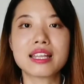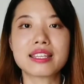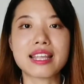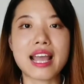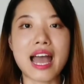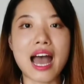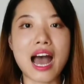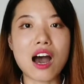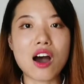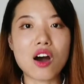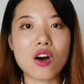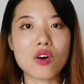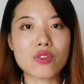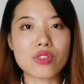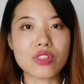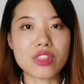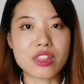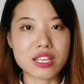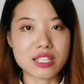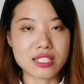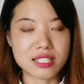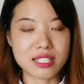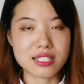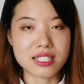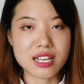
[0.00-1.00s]
Now,
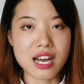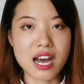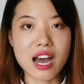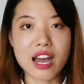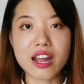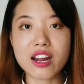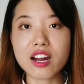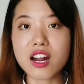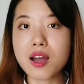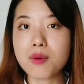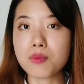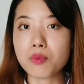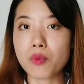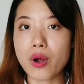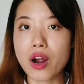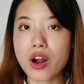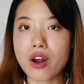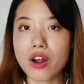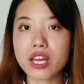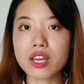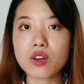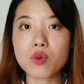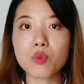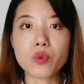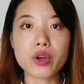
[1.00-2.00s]
this attire I'm
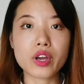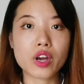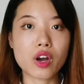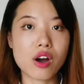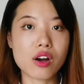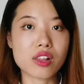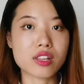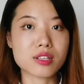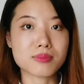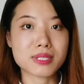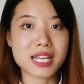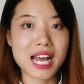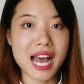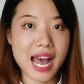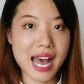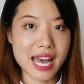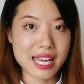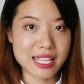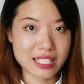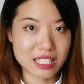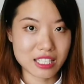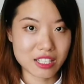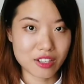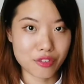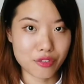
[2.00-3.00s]
wearing, we call them
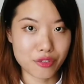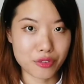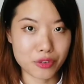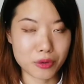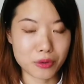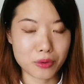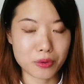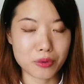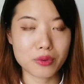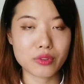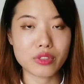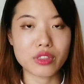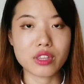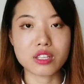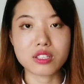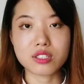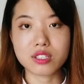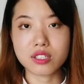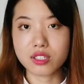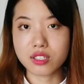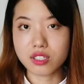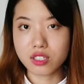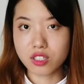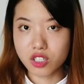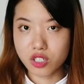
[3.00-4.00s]
Taiji Fu.
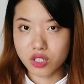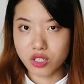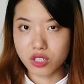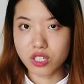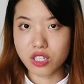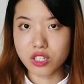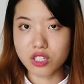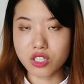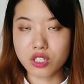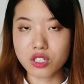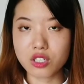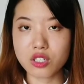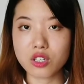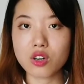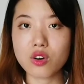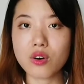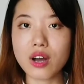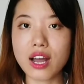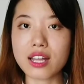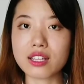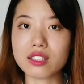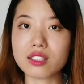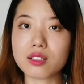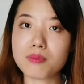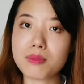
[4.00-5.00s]
This is the traditional
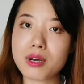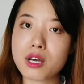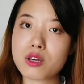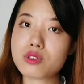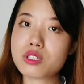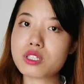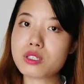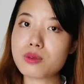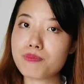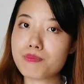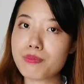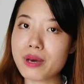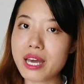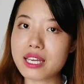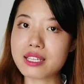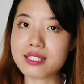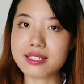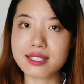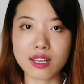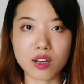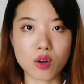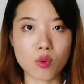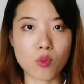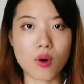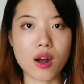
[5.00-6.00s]
and the most
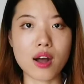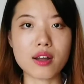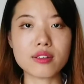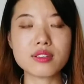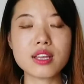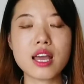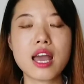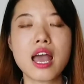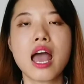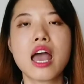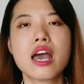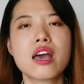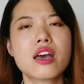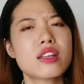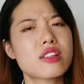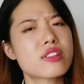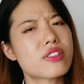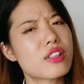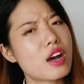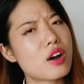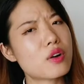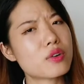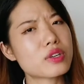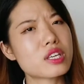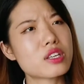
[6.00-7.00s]
basic one,
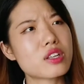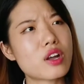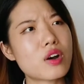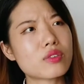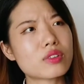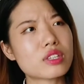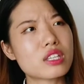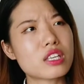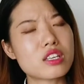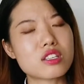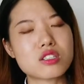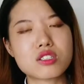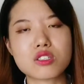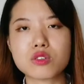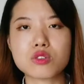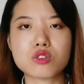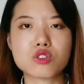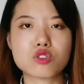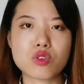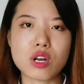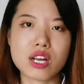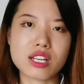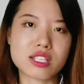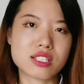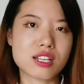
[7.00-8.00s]
though you don't need to
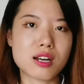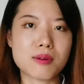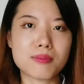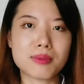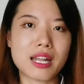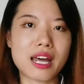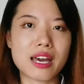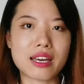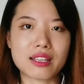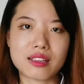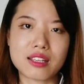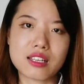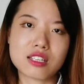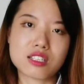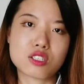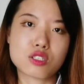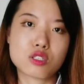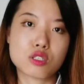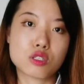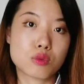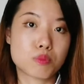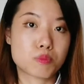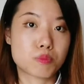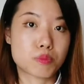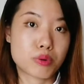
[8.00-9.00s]
dress up like this
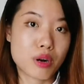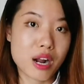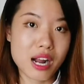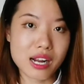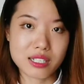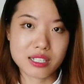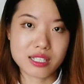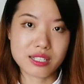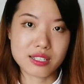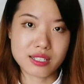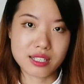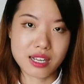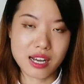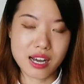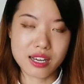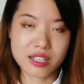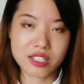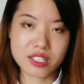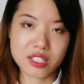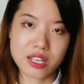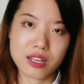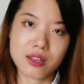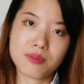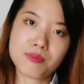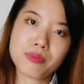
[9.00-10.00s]
to practice
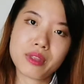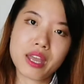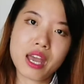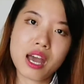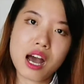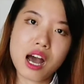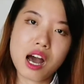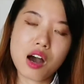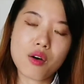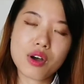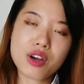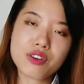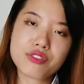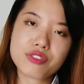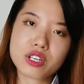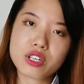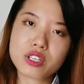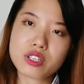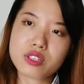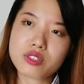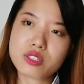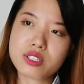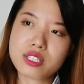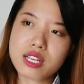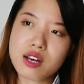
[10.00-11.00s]
Taiji. However,
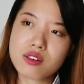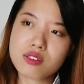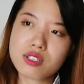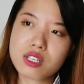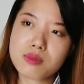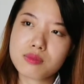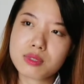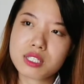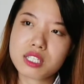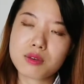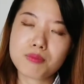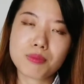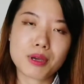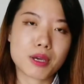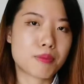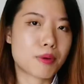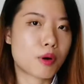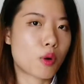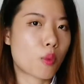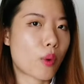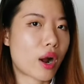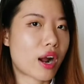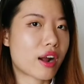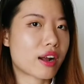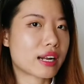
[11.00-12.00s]
you seldom see
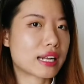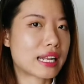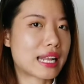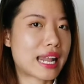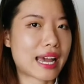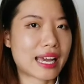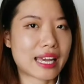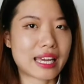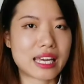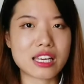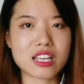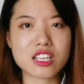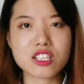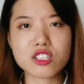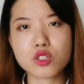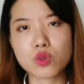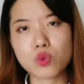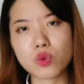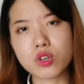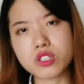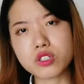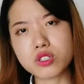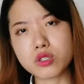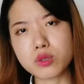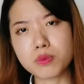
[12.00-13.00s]
people wearing leggings
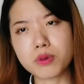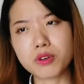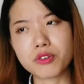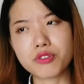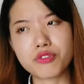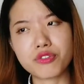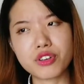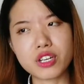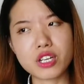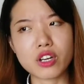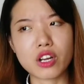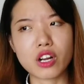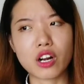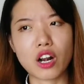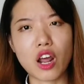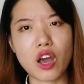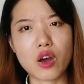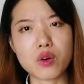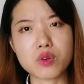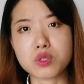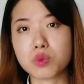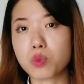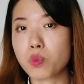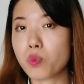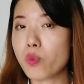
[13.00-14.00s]
or super fit
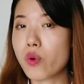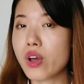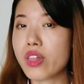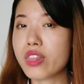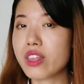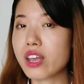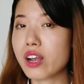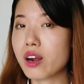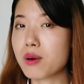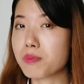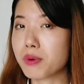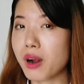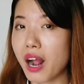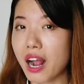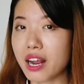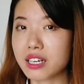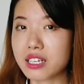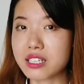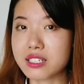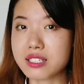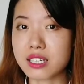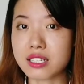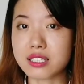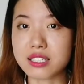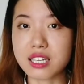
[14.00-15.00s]
clothes when they are
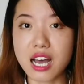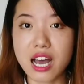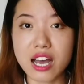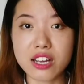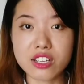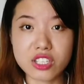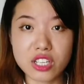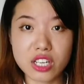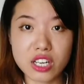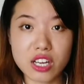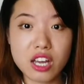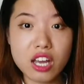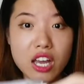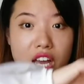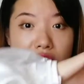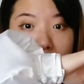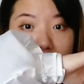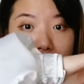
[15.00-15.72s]
practicing Taiji.